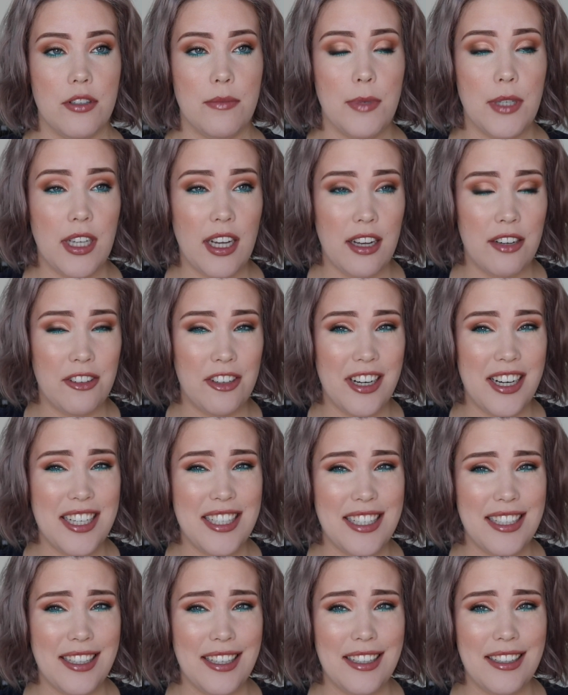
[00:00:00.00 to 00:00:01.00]
just been kind of
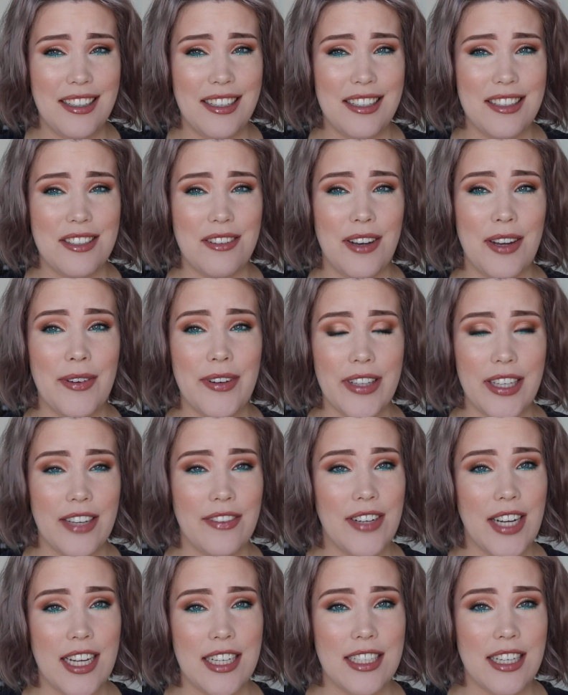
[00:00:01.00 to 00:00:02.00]
crazy lately, so I really
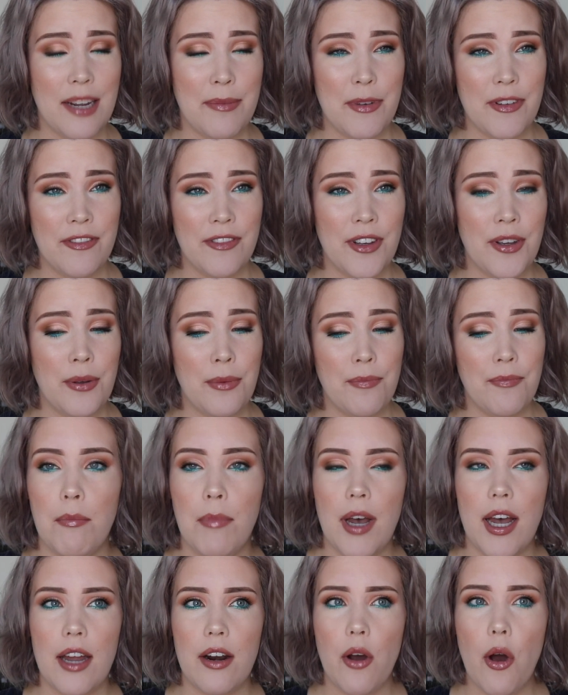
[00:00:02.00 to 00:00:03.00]
haven't had time to film.
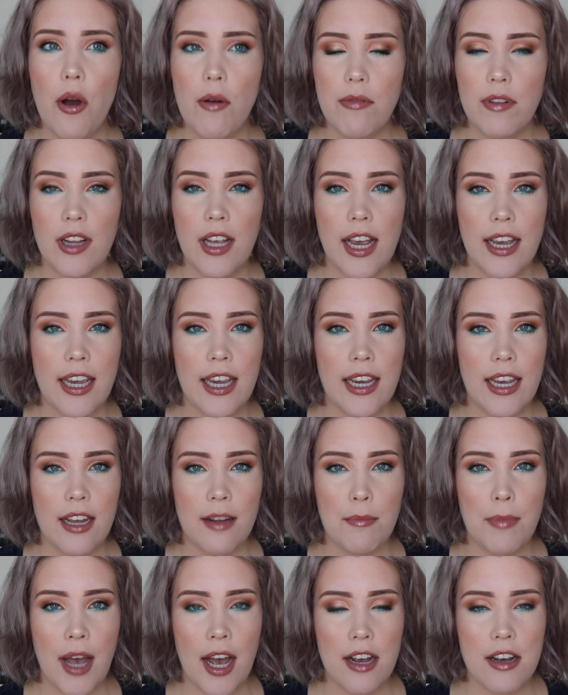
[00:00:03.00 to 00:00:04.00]
But hopefully I can
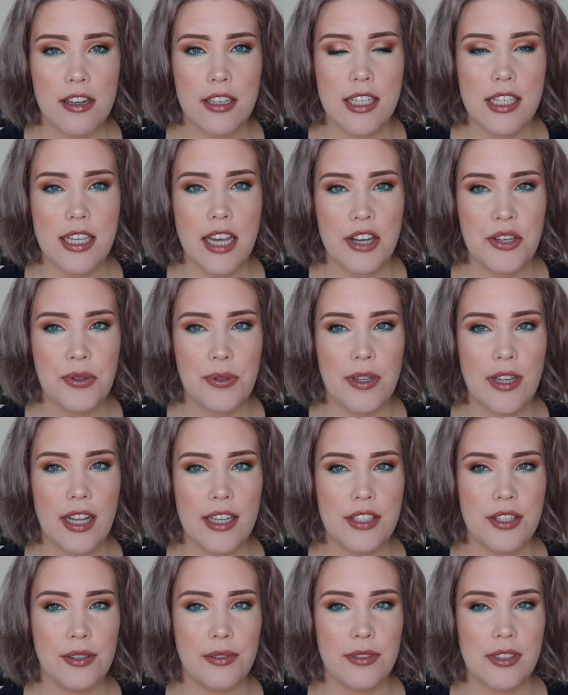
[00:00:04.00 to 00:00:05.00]
get back on a schedule.
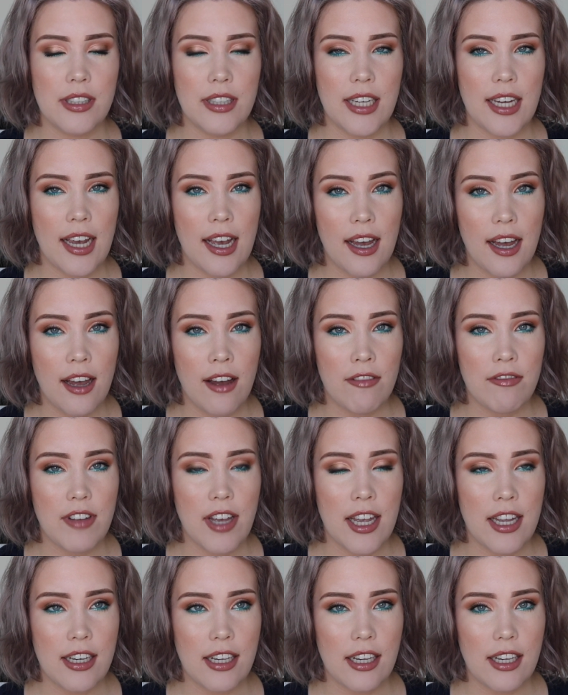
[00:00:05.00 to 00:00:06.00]
I don't really have
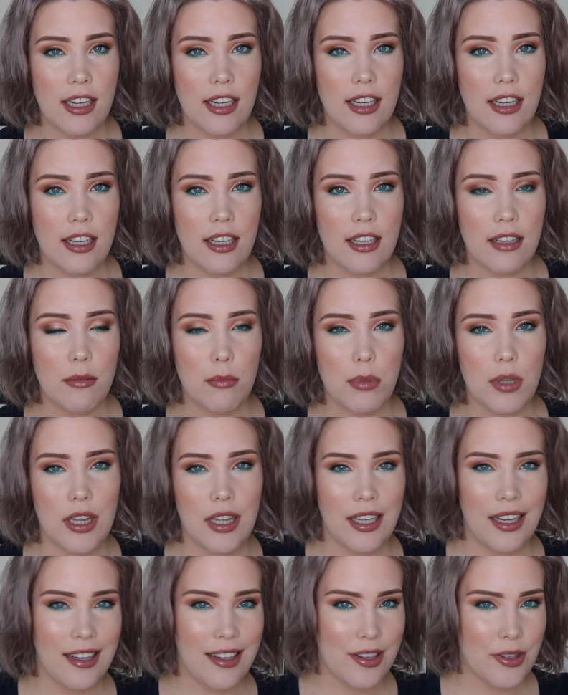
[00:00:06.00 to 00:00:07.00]
any
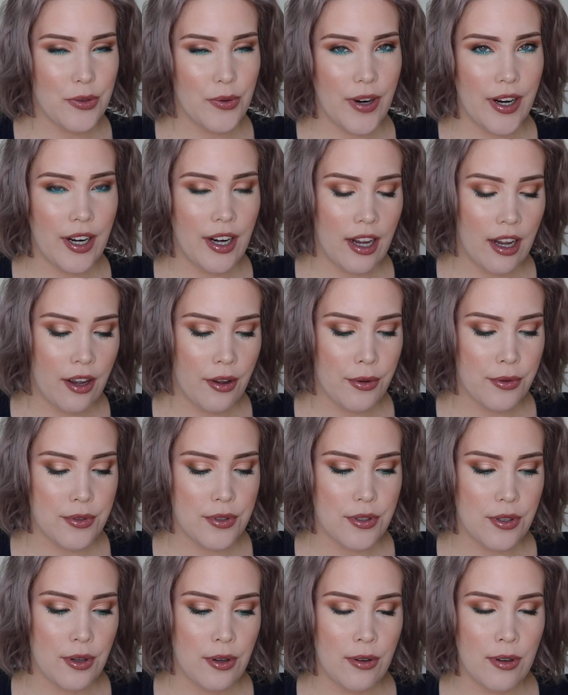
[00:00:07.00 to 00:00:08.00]
plans right now,
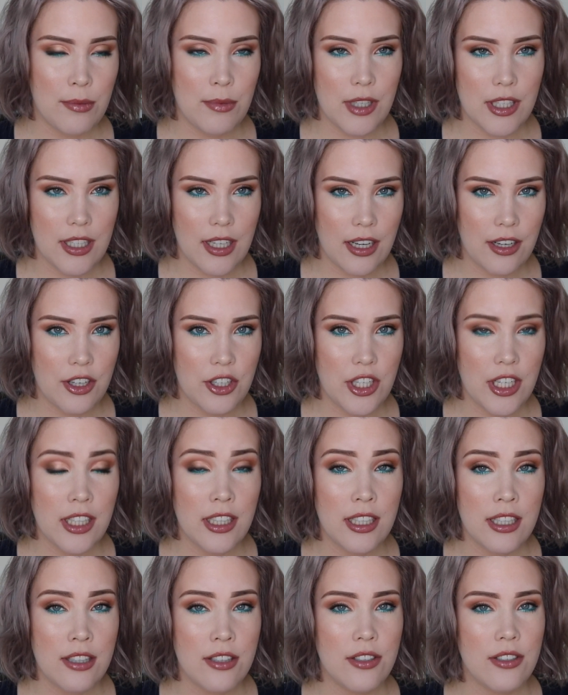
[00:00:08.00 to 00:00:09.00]
so I'm just kind of
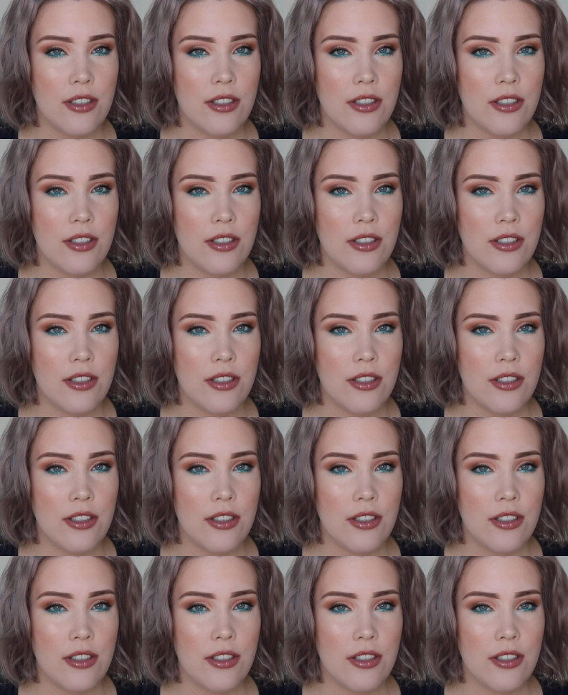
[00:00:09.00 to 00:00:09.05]
chilling.